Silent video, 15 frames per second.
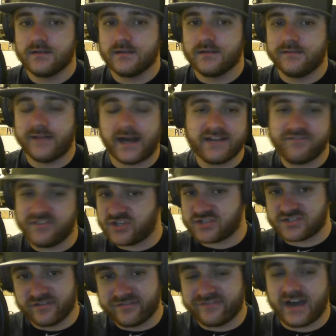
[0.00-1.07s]
not even just
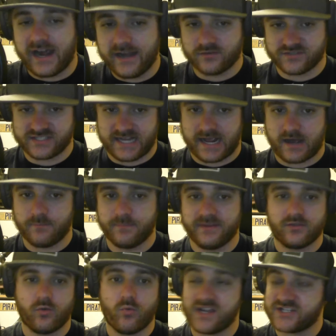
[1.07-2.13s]
the finals now, but
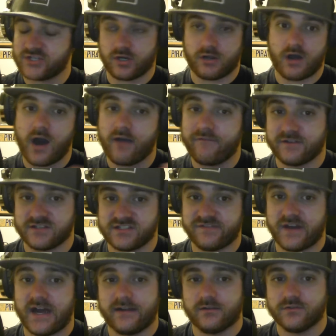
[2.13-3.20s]
the Western Conference
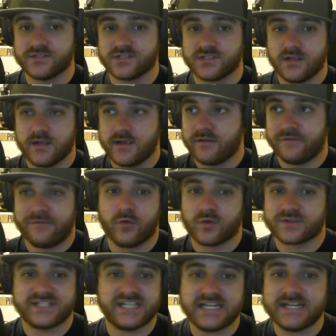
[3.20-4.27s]
Finals, 4
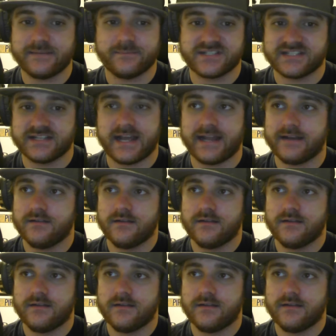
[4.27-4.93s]
teams that,